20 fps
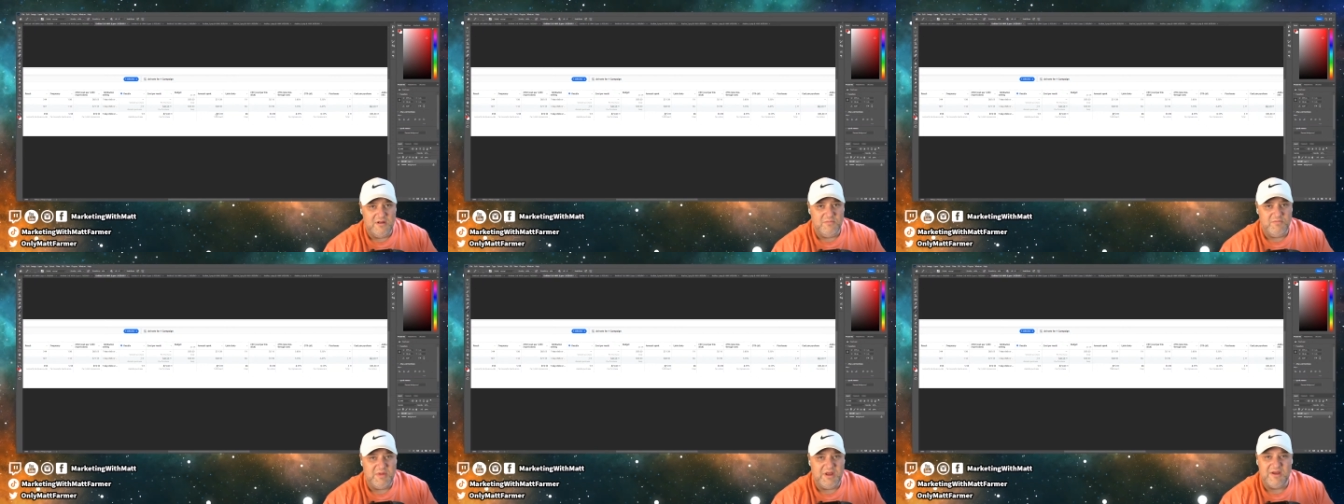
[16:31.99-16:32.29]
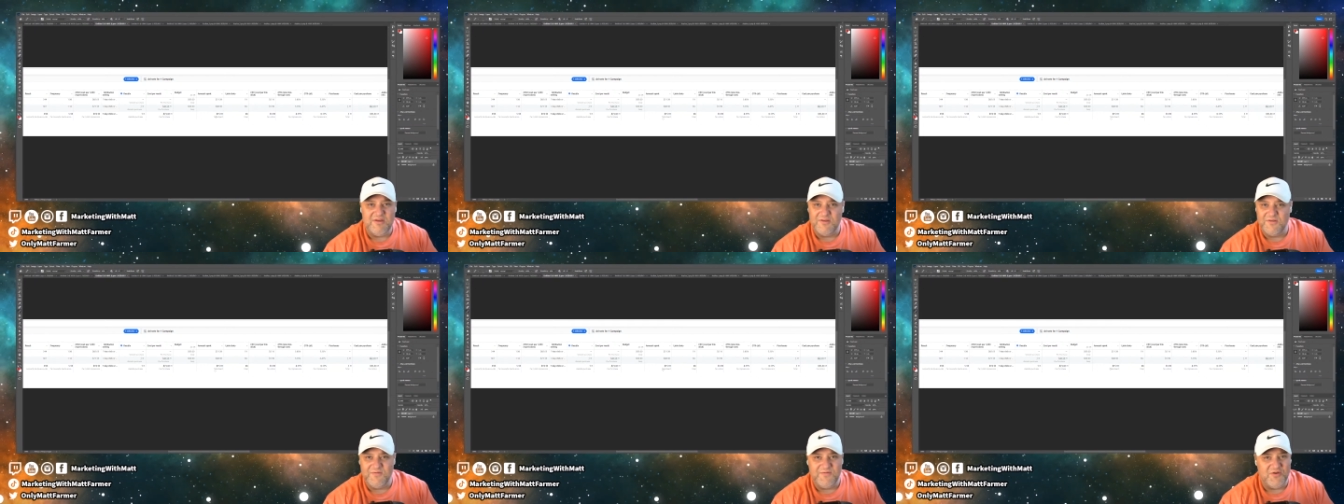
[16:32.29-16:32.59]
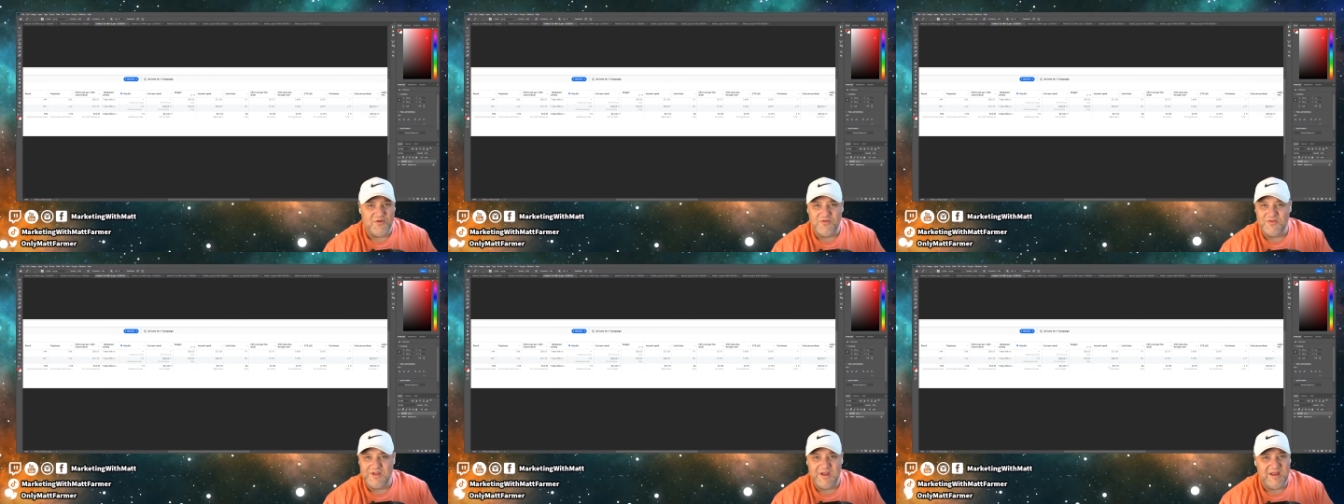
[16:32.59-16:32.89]
because the
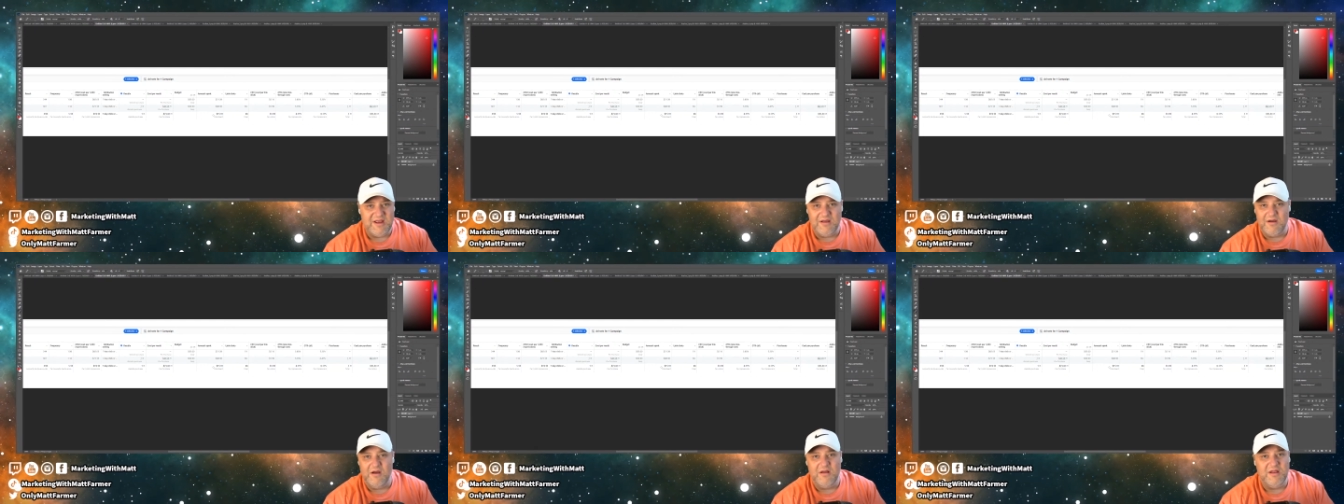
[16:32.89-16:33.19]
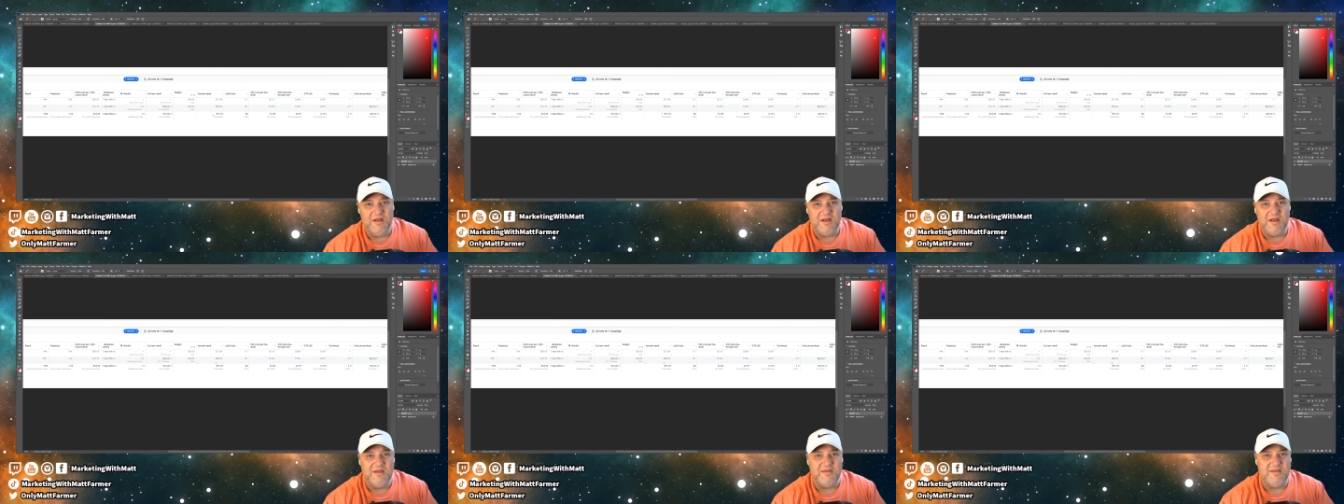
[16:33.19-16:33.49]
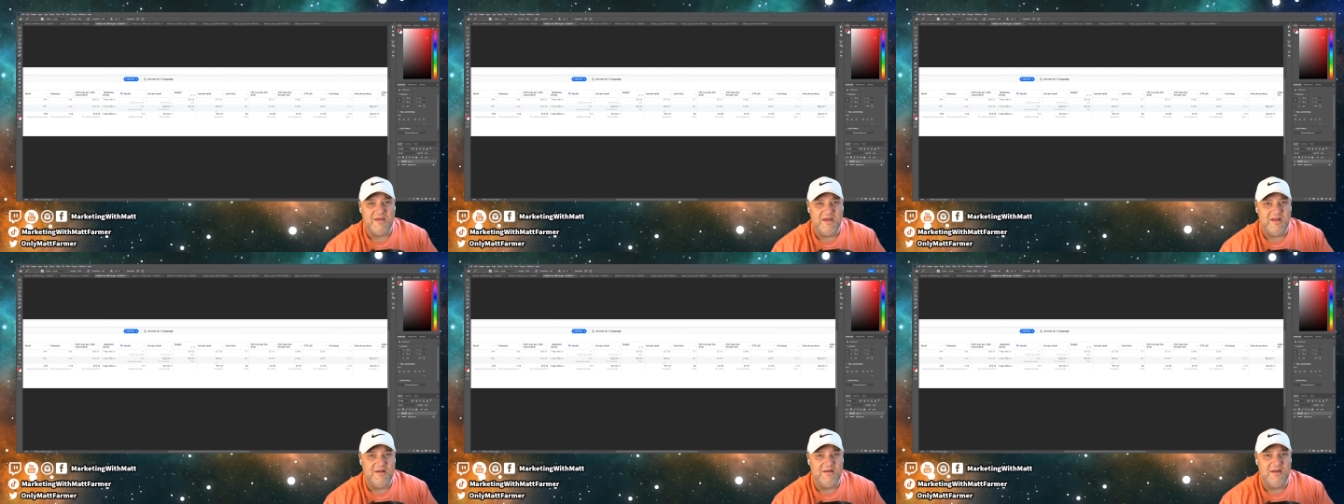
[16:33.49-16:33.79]
first day, like I
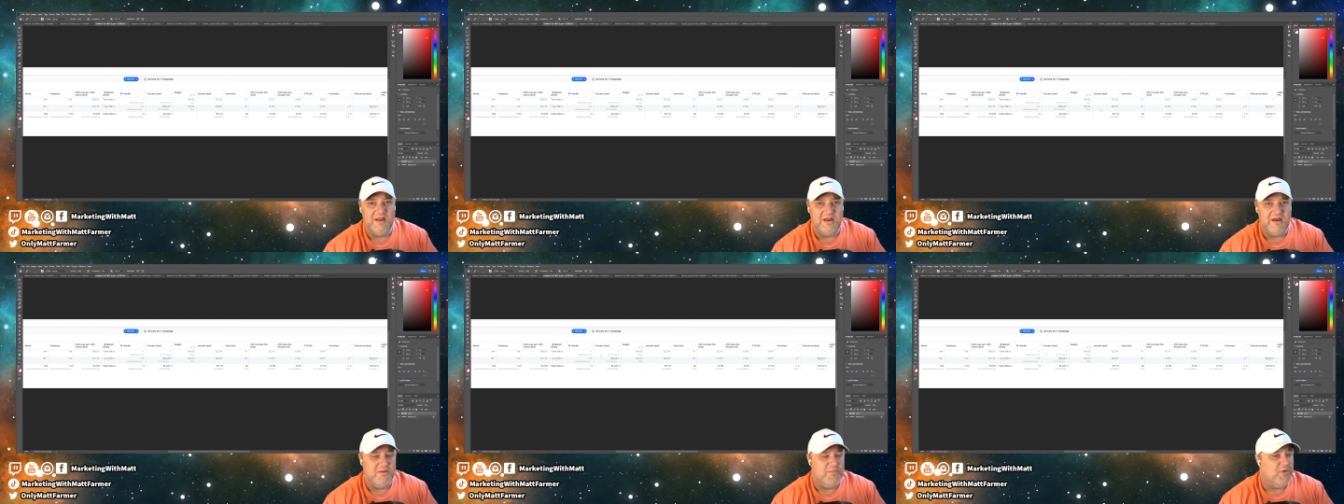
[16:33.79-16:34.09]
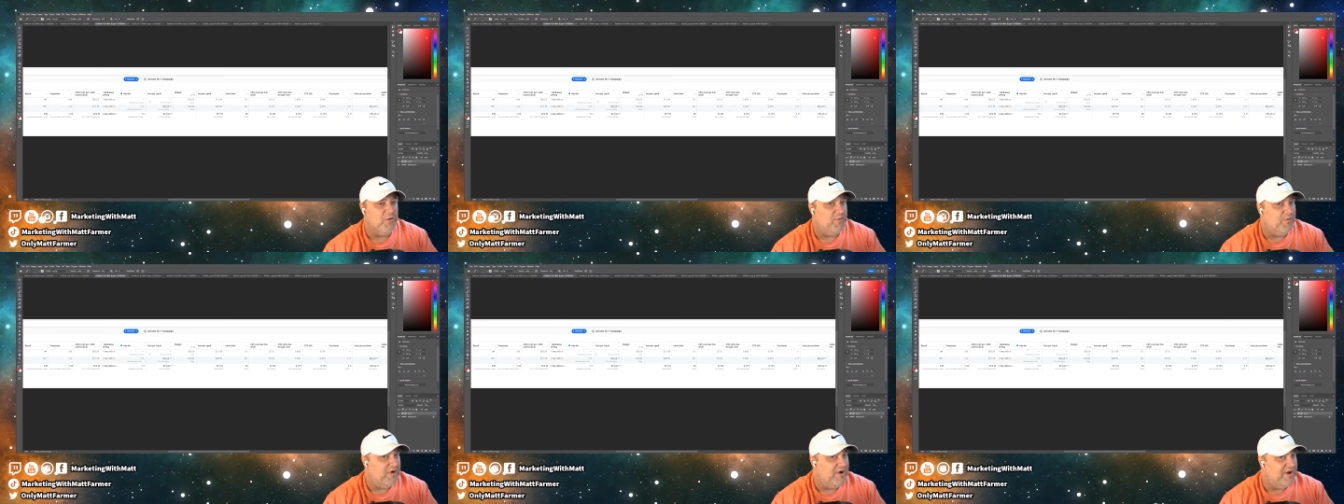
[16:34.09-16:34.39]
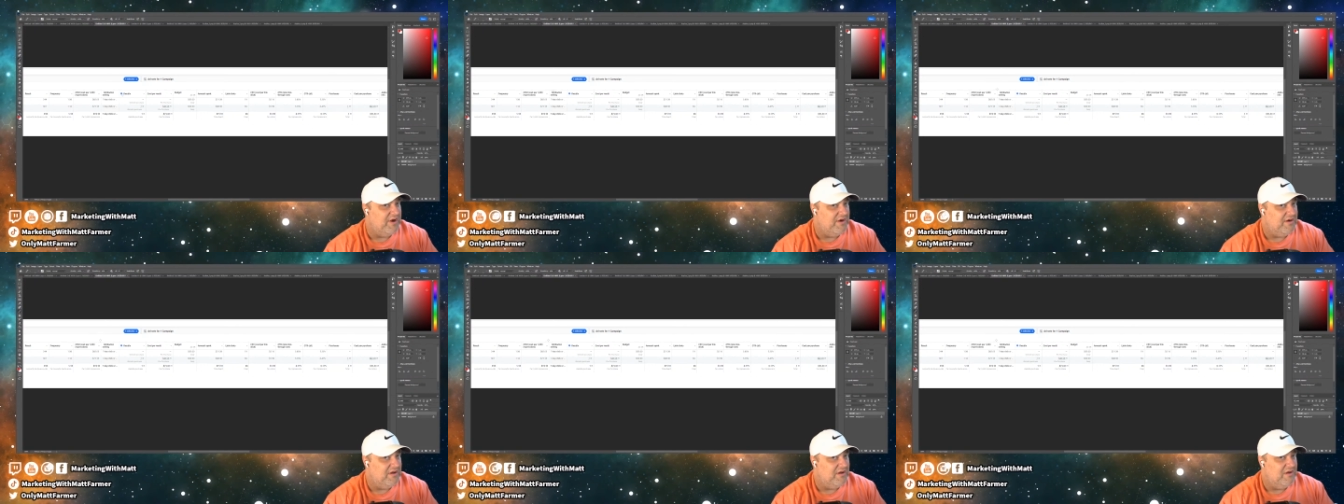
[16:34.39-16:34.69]
said, day number
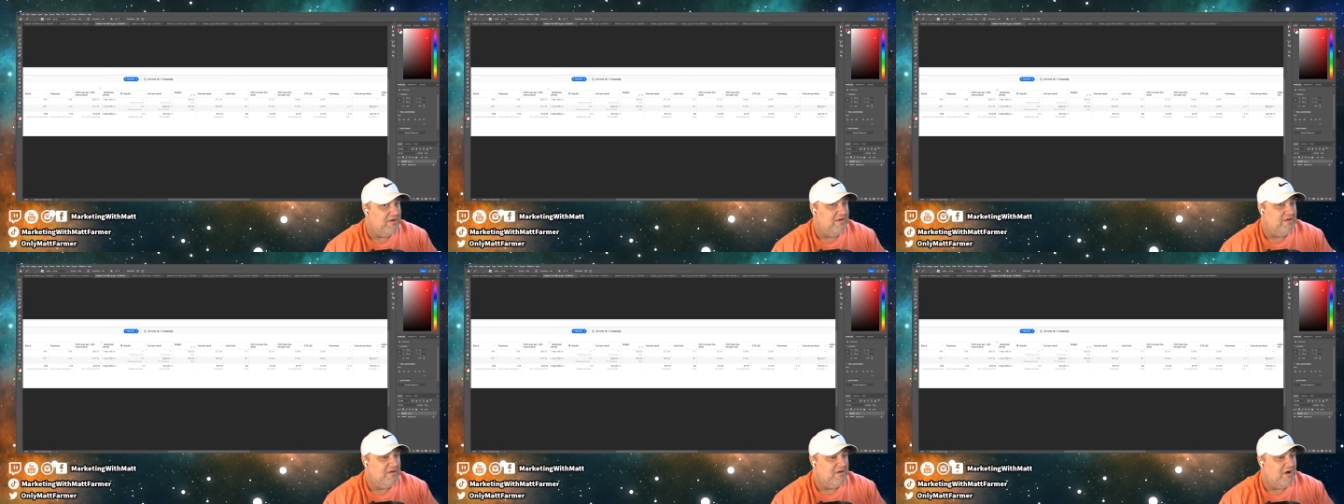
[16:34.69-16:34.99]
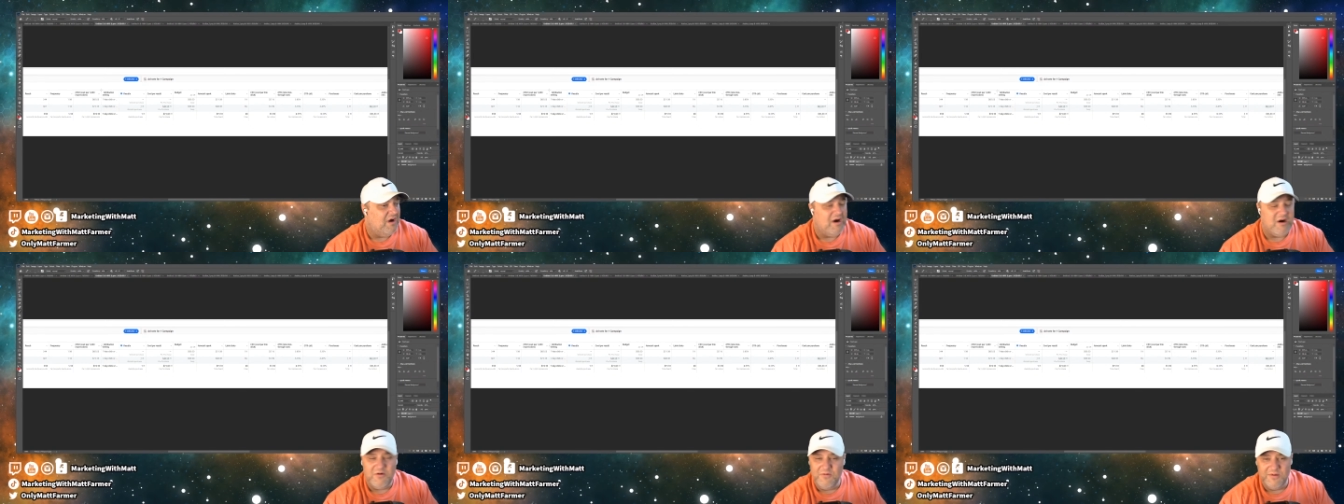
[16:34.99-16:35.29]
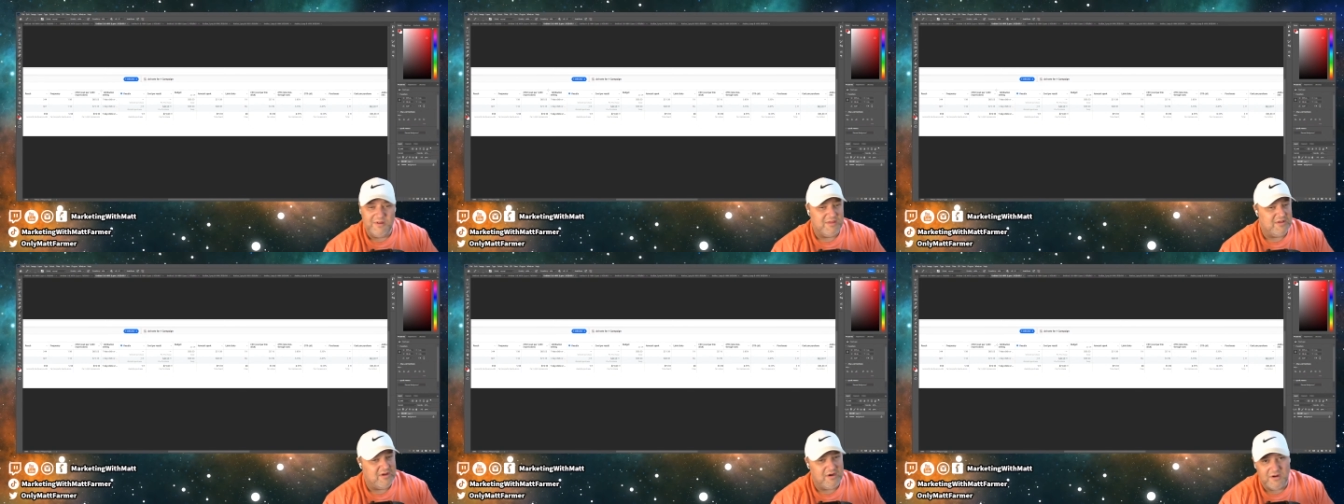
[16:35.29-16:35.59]
1,
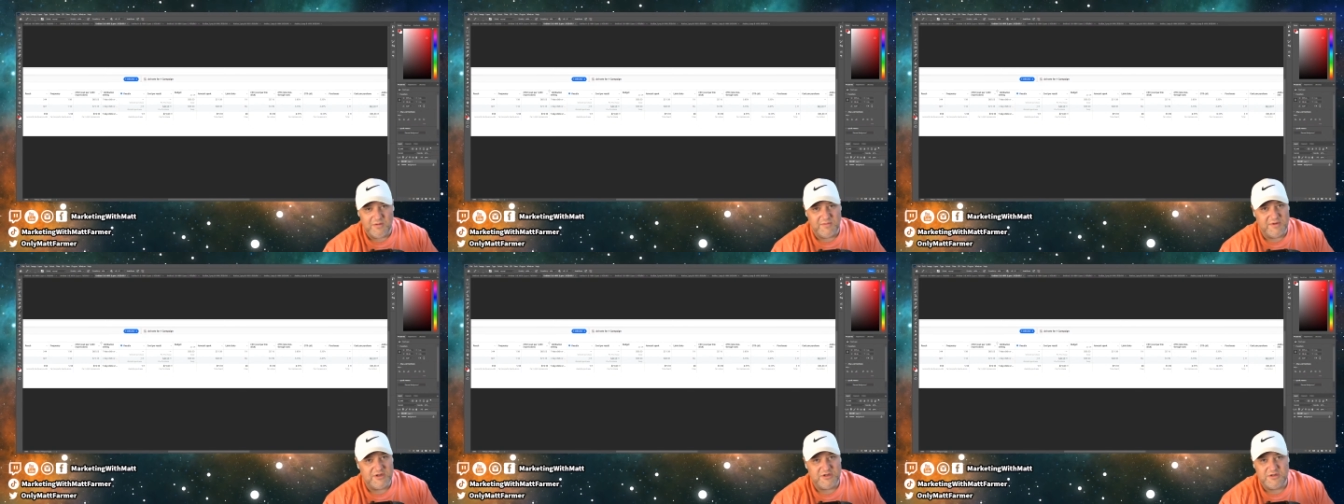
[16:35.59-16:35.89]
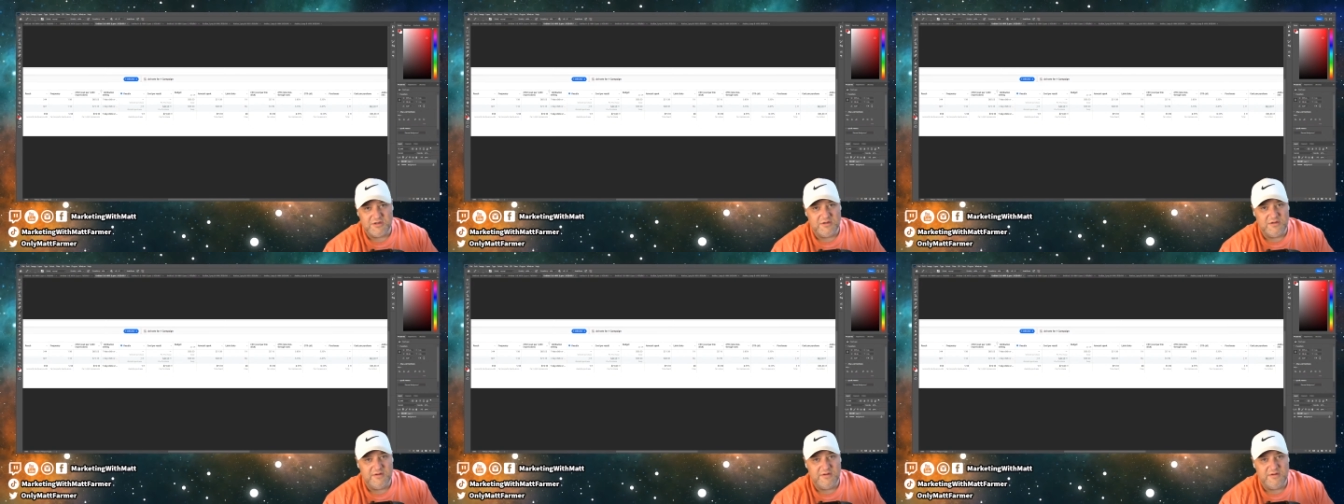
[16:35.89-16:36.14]
always garbage.